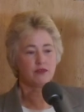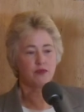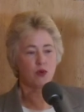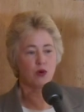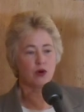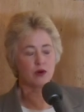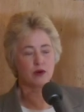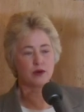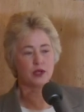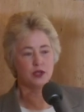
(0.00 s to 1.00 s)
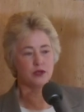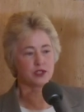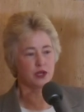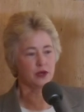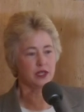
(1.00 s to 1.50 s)
for
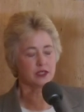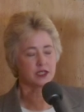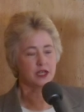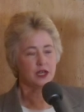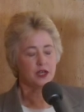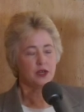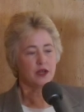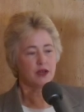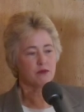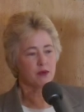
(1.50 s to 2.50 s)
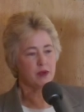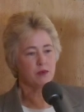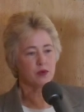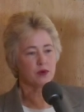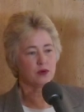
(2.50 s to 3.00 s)
Houstonians.
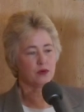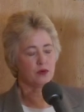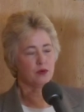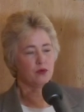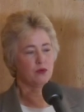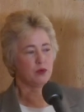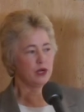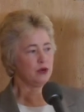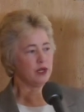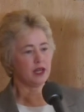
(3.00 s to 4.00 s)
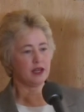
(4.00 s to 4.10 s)
Remember, we're in